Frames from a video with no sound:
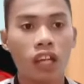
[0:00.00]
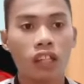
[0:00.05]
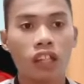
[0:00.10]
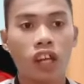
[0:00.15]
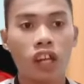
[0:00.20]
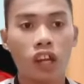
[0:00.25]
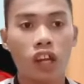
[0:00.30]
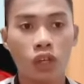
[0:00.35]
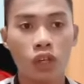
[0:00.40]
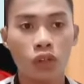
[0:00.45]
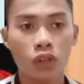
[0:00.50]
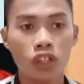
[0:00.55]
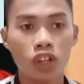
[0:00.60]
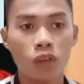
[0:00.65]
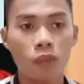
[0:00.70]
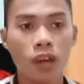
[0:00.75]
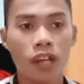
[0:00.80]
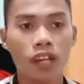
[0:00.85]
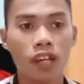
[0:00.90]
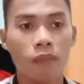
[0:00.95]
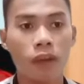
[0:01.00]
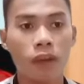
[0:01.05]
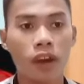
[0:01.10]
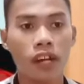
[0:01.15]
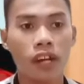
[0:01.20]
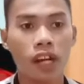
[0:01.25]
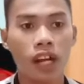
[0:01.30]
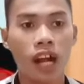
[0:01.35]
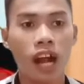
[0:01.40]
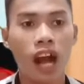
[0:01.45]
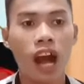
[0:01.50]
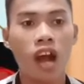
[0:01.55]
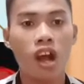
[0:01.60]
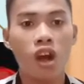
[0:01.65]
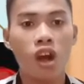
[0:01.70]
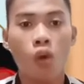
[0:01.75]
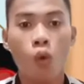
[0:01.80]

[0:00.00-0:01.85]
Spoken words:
that the Europe and America